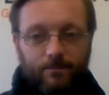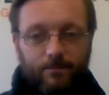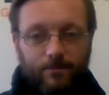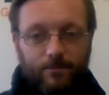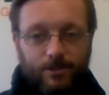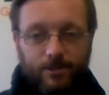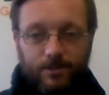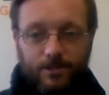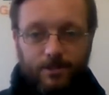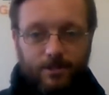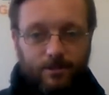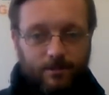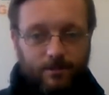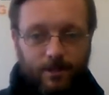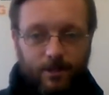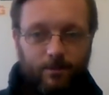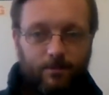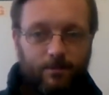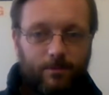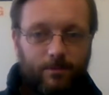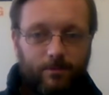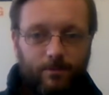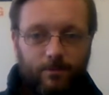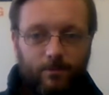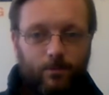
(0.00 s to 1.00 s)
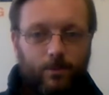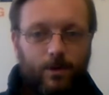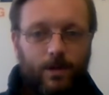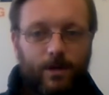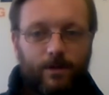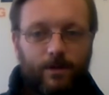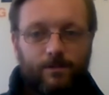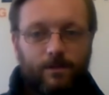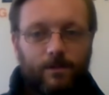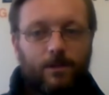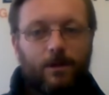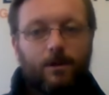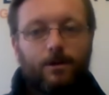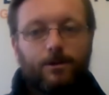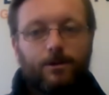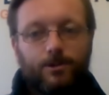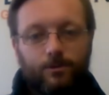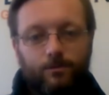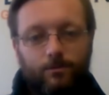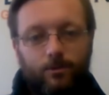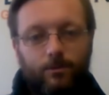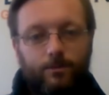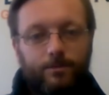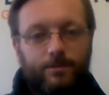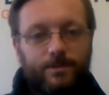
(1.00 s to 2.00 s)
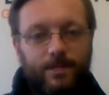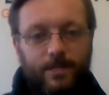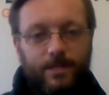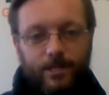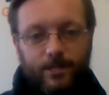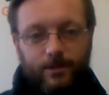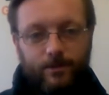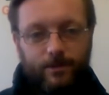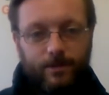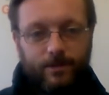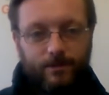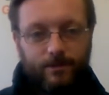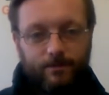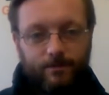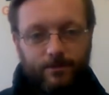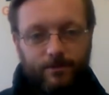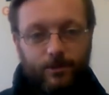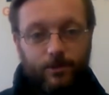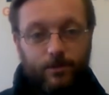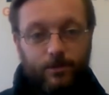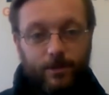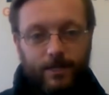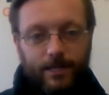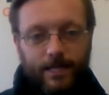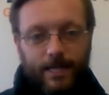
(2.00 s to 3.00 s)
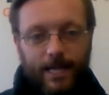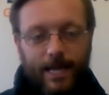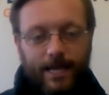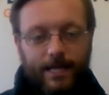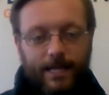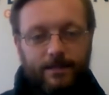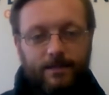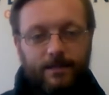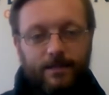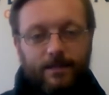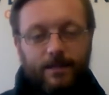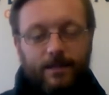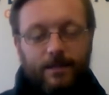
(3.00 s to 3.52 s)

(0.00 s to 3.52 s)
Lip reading: which is one of the larger rooms that you can get.